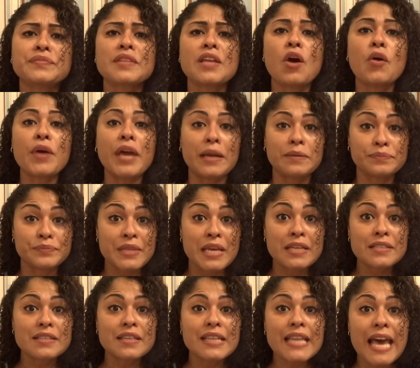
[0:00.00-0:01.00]
Okay.
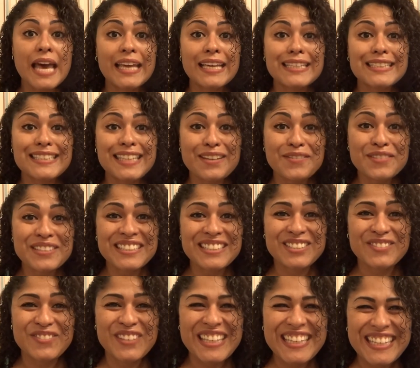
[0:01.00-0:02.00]
So that is it with
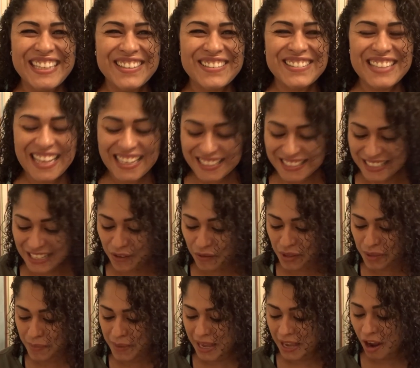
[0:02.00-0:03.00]
this video. That is it
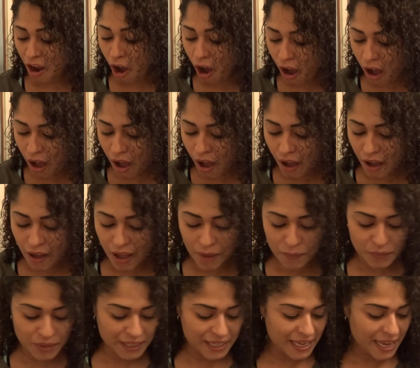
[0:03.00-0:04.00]
with my haul. I'm
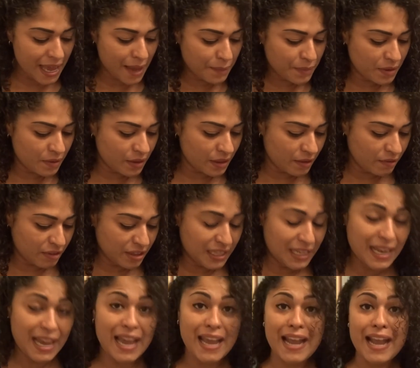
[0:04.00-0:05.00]
really happy with everything
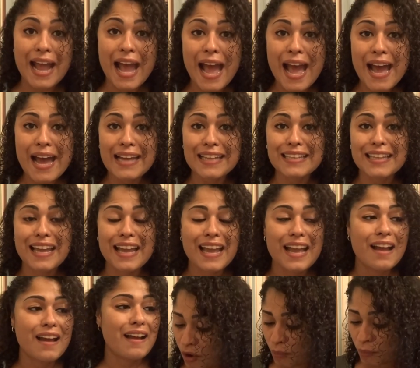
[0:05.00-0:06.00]
I got.
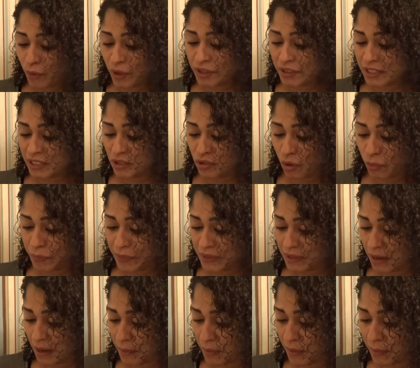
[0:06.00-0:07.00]
I hope one of these open
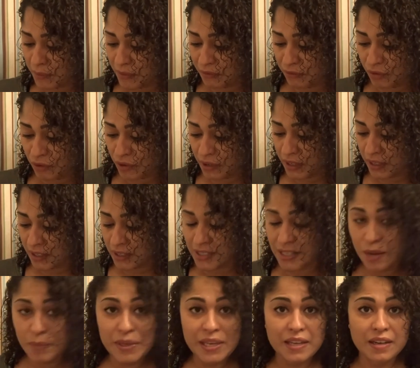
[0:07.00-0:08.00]
up in Florida, because
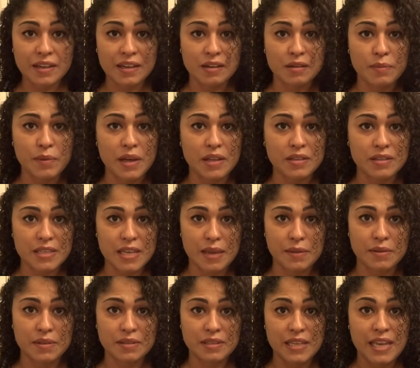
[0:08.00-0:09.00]
I'll be hitting it up all the time,
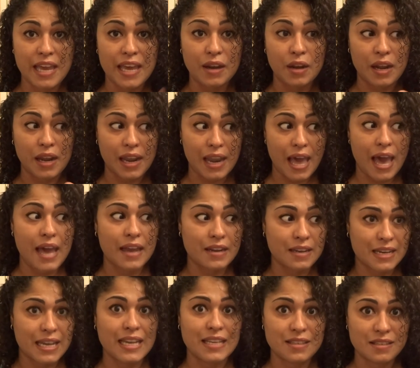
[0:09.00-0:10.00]
because they had a lot of
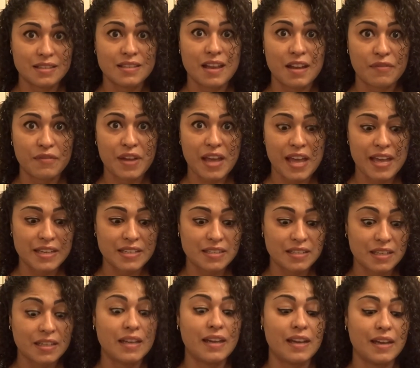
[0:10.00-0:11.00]
nice stuff,
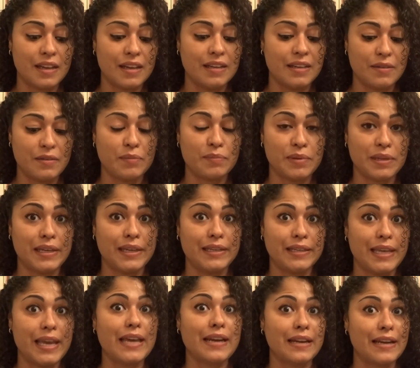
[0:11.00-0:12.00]
guys. I ain't even playing.
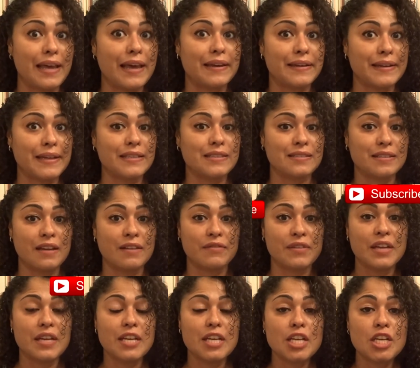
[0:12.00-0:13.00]
They had a lot of nice stuff.
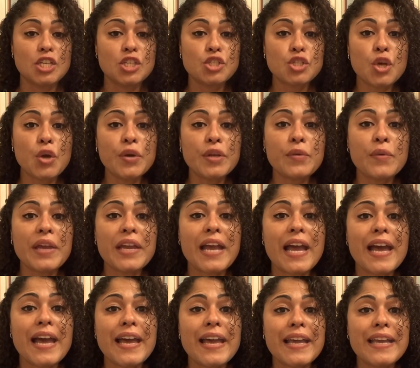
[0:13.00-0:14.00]
So anyway,
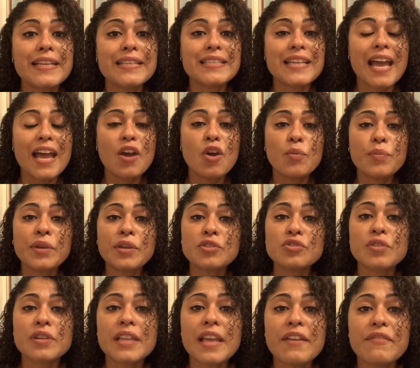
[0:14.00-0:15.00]
guys, I hope you
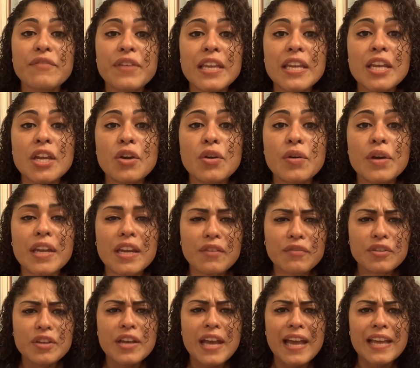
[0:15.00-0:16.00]
enjoyed that video. And if
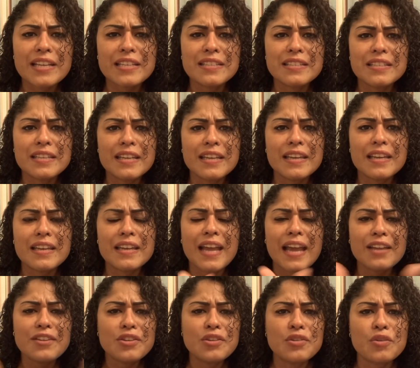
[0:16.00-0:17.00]
you guys did,
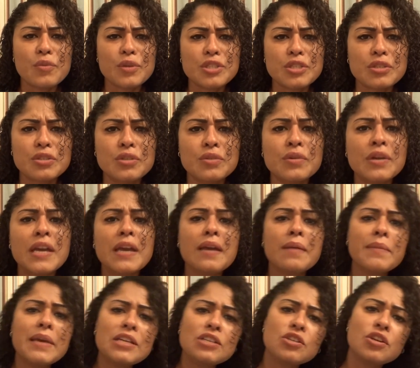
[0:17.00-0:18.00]
you know what to do.
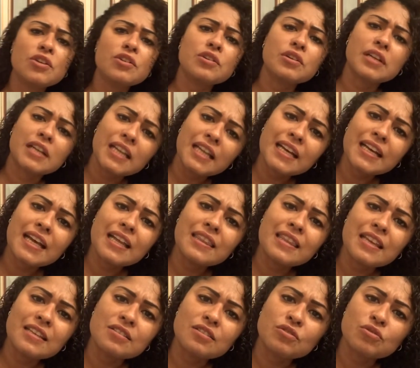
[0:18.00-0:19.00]
Make sure you click on
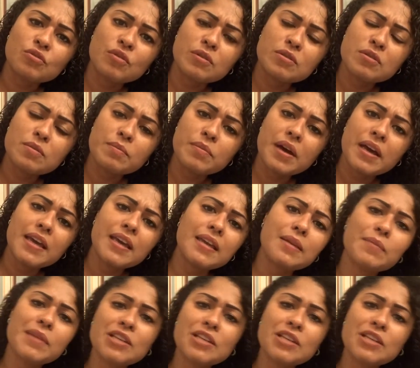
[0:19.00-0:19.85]
that subscription button.